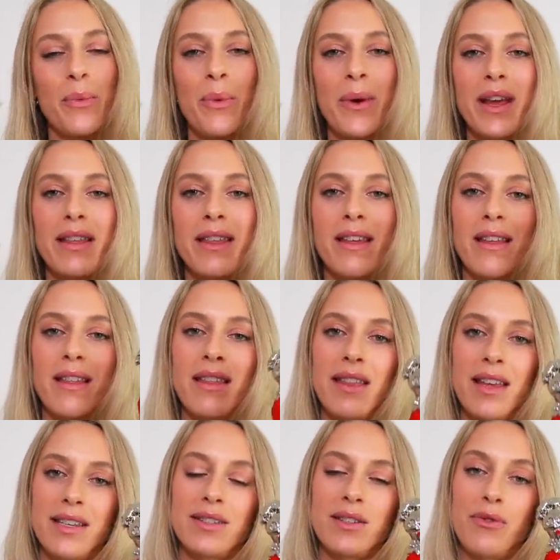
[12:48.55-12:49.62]
with
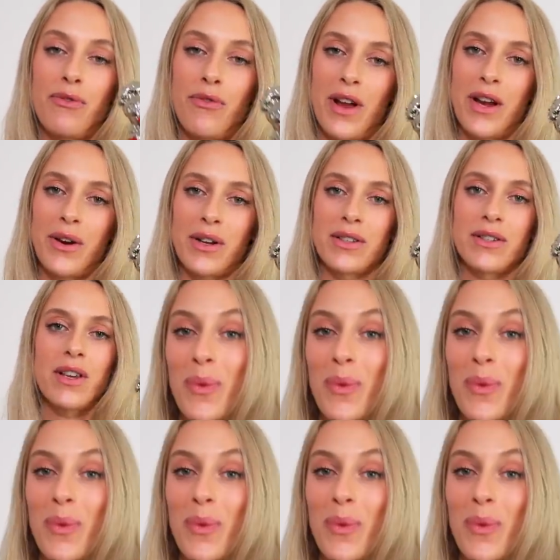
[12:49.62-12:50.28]
this fragrance.